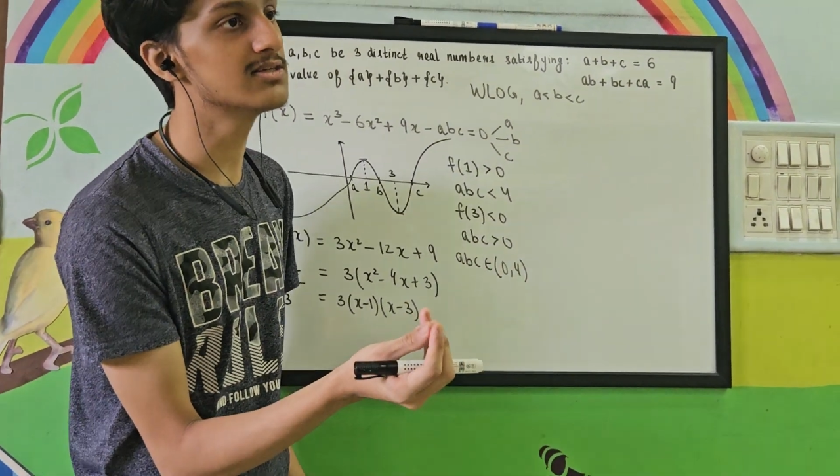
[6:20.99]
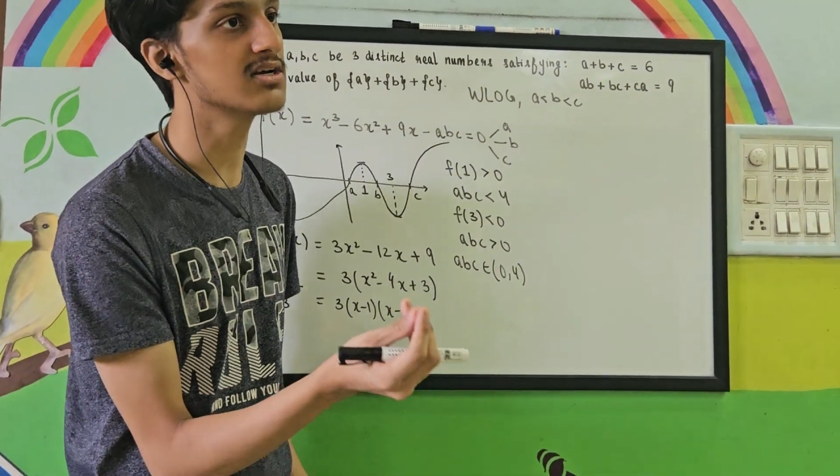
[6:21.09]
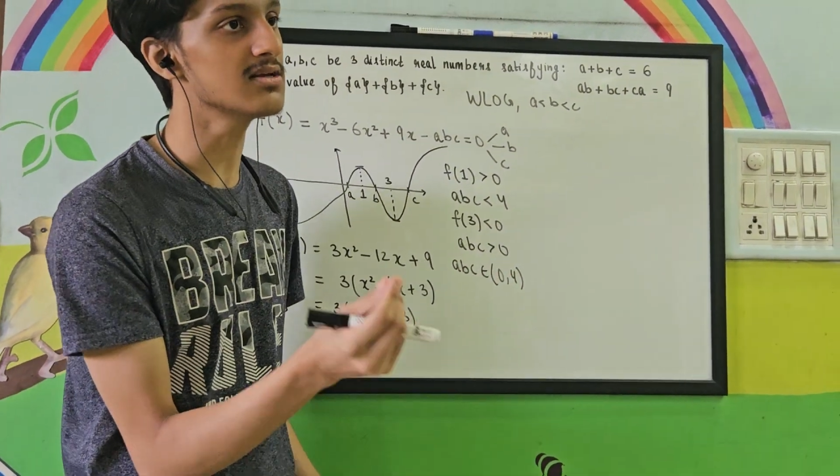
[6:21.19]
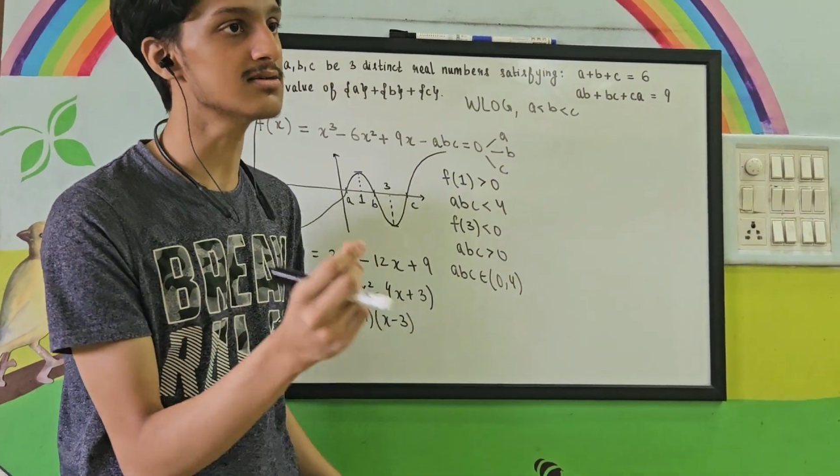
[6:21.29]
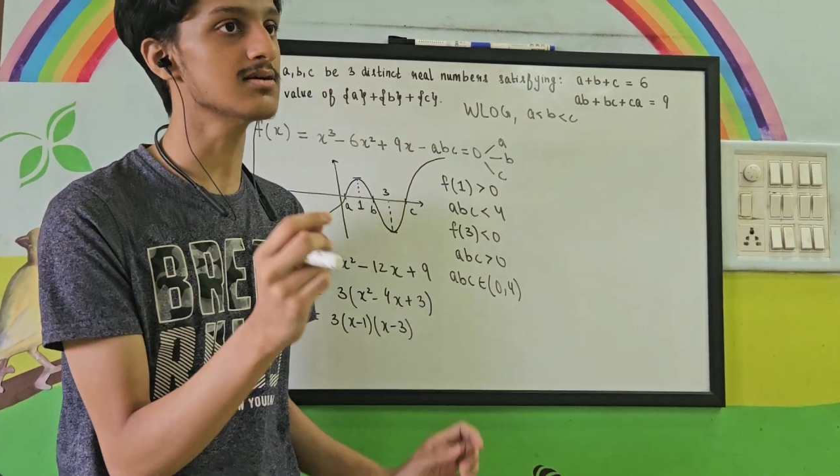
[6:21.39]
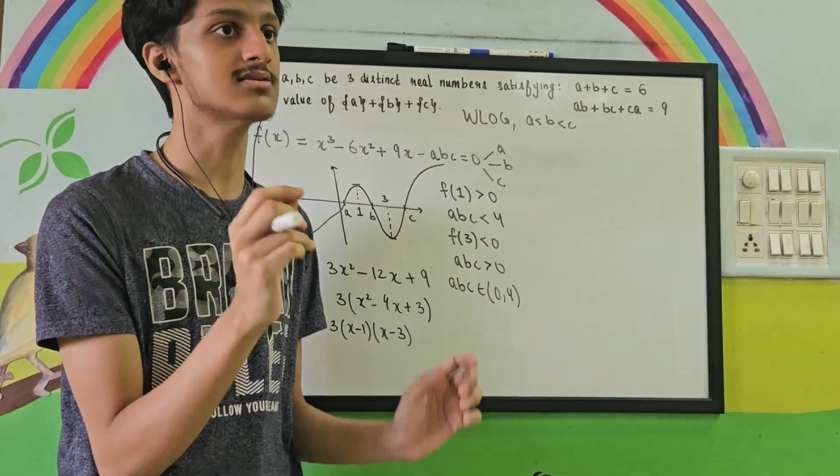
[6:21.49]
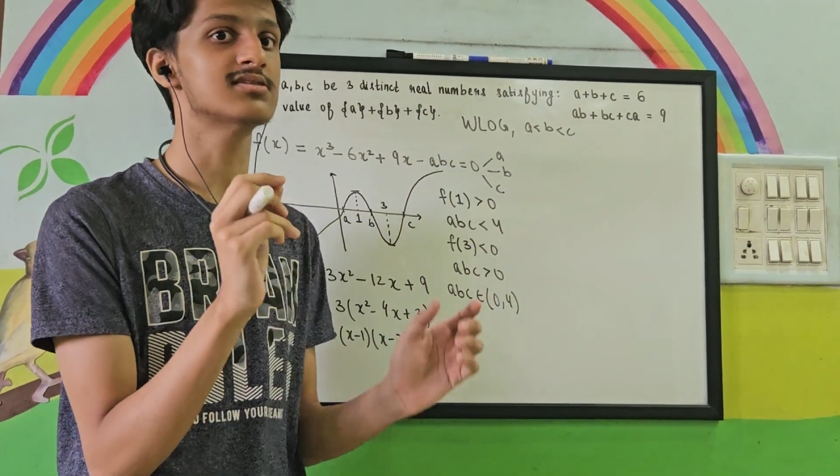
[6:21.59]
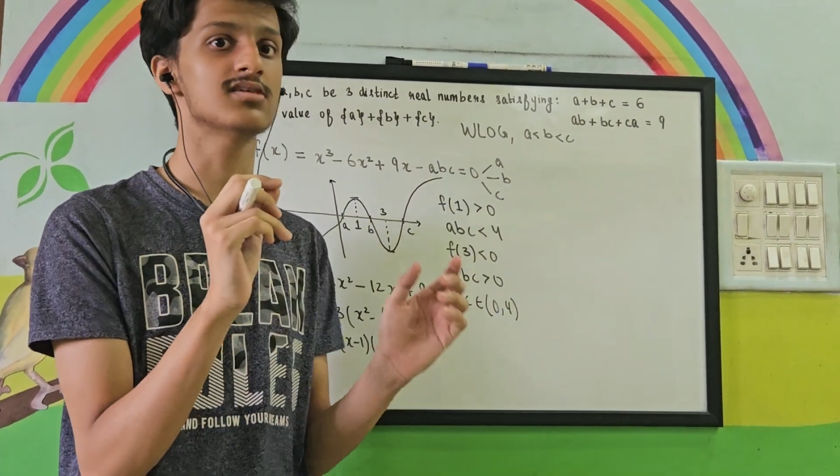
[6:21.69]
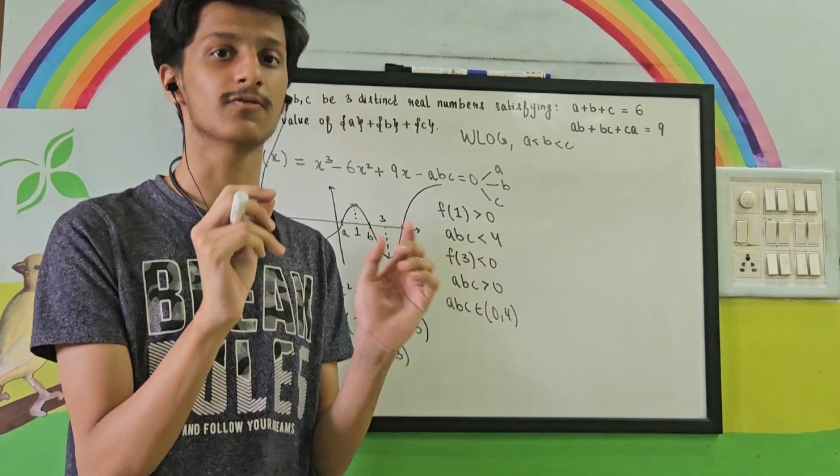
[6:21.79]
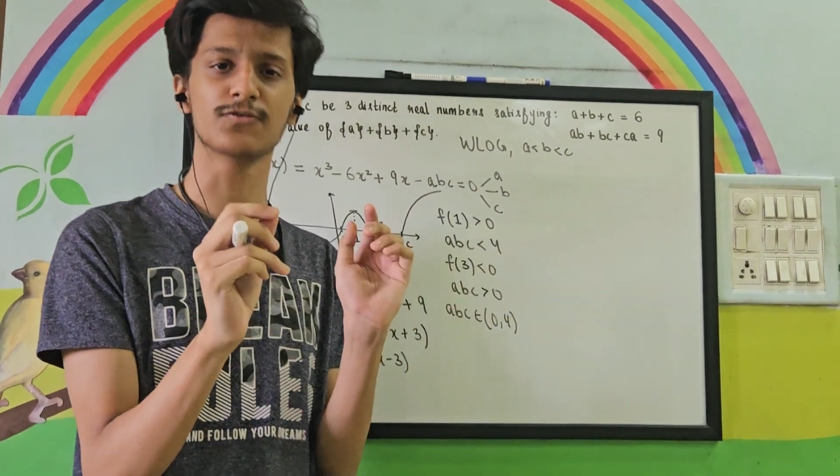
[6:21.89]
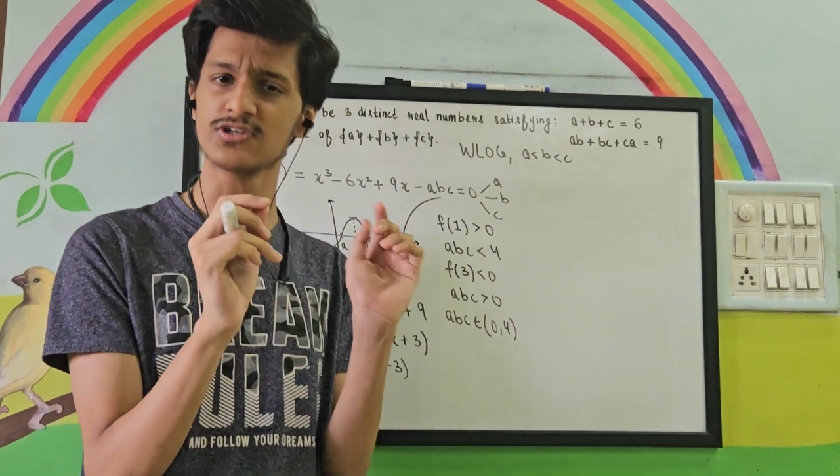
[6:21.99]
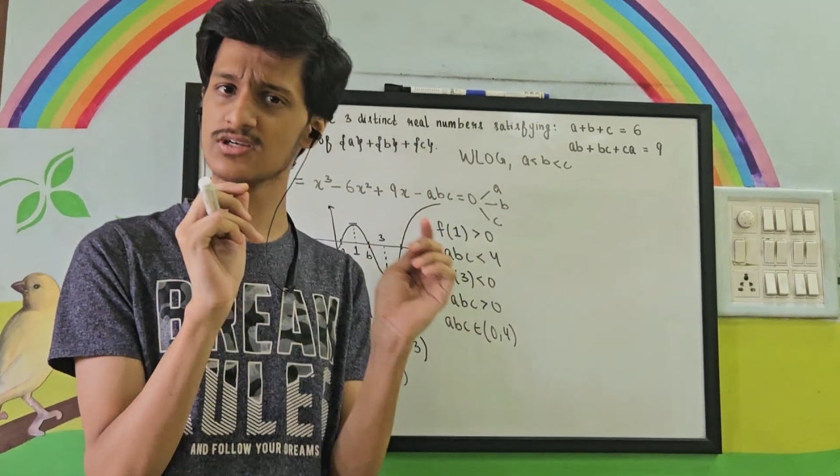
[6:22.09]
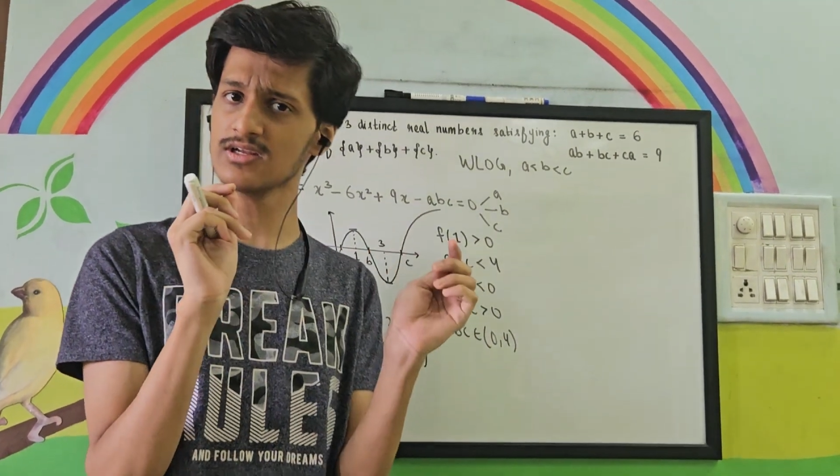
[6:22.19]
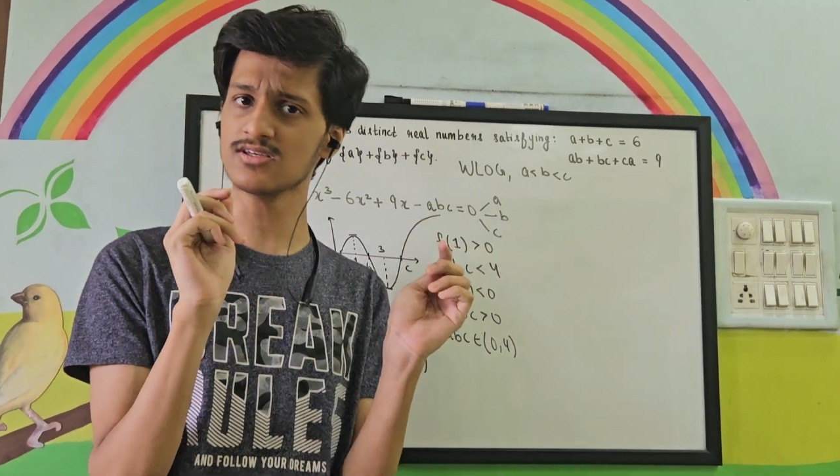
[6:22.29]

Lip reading: just a sufficiently